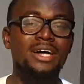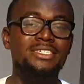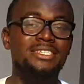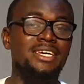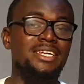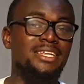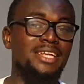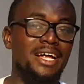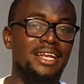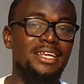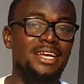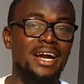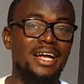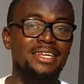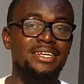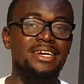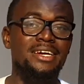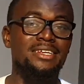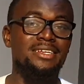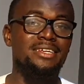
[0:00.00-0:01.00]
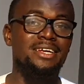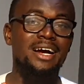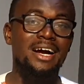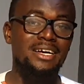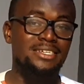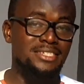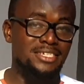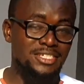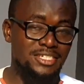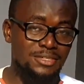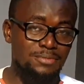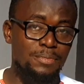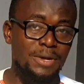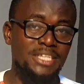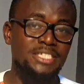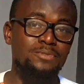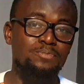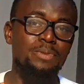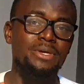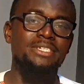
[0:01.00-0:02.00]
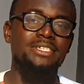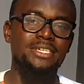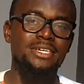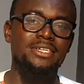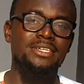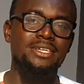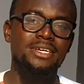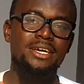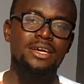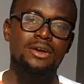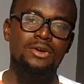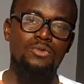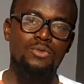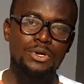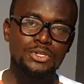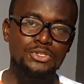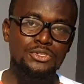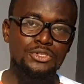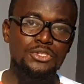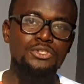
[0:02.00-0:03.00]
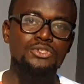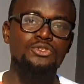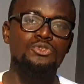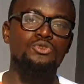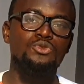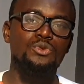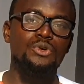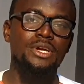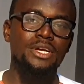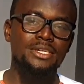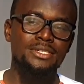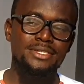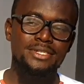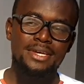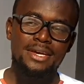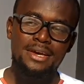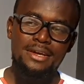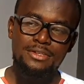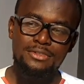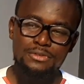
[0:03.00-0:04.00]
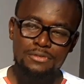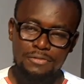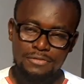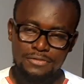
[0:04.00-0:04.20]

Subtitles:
as a non-Ghanaian, as a smart person, what you need to do is to